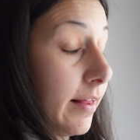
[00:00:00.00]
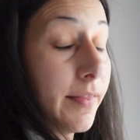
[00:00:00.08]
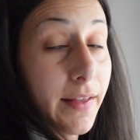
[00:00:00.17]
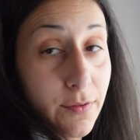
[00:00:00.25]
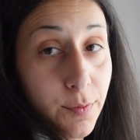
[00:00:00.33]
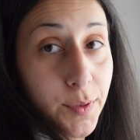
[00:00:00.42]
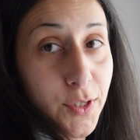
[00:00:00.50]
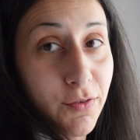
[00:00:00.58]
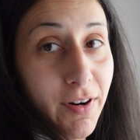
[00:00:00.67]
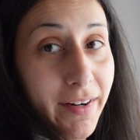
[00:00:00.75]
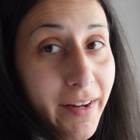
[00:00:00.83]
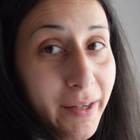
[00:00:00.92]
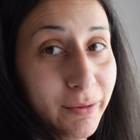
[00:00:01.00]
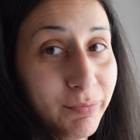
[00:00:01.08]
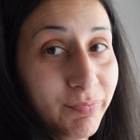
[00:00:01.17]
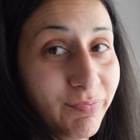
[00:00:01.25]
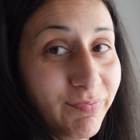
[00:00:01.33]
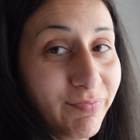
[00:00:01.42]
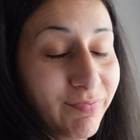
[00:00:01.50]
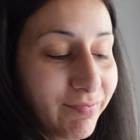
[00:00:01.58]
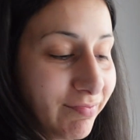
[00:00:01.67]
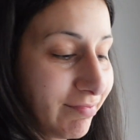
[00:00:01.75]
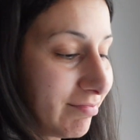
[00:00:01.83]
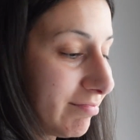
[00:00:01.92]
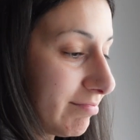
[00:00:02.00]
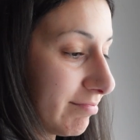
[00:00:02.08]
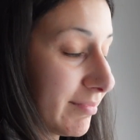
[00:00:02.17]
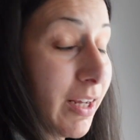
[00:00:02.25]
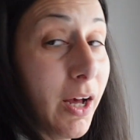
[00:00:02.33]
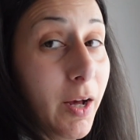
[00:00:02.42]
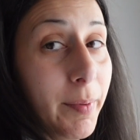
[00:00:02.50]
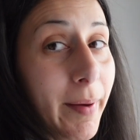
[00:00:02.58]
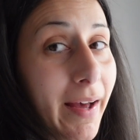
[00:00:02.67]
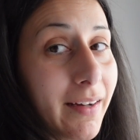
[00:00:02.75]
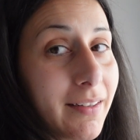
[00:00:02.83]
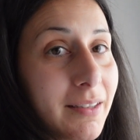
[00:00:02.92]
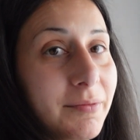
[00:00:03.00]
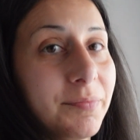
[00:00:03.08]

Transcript: And that's what I want to do right now. I'll be back.